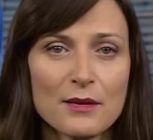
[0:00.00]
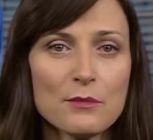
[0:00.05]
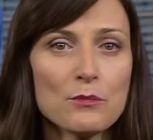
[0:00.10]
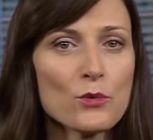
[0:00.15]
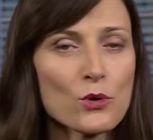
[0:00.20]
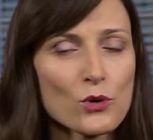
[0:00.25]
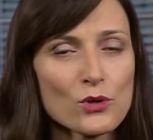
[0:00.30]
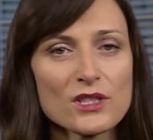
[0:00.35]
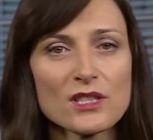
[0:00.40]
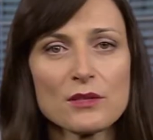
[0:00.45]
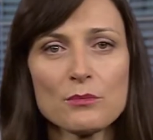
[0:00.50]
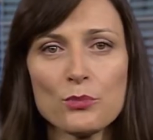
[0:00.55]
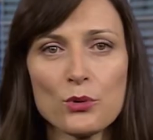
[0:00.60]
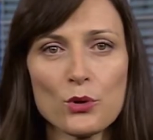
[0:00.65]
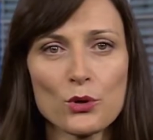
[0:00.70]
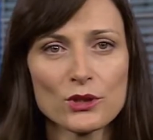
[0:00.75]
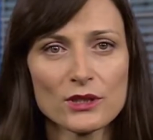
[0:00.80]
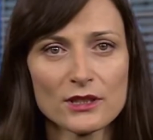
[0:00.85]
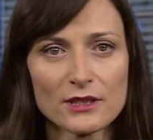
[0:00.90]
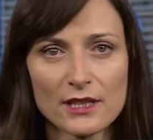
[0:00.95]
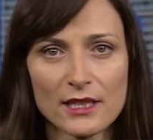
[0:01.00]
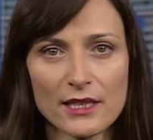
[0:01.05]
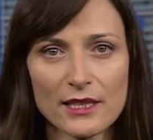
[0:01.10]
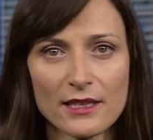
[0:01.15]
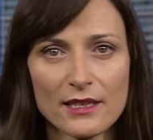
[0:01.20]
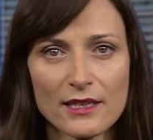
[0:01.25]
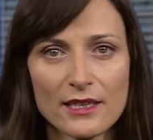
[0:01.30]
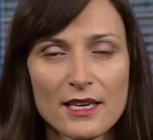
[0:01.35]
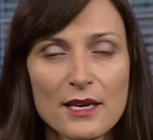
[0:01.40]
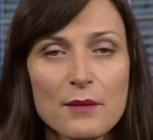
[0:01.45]
Most importantly,
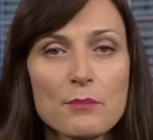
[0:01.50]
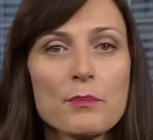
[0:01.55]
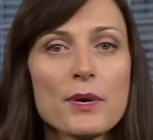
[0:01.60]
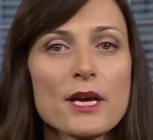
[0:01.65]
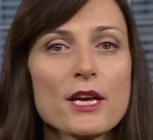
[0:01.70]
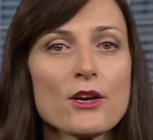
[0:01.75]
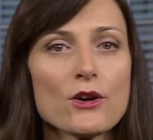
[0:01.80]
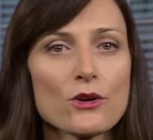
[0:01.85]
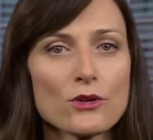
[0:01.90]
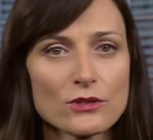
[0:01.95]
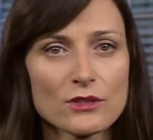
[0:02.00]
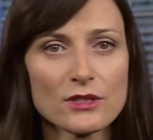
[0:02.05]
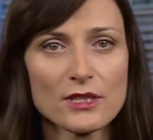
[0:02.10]
beyond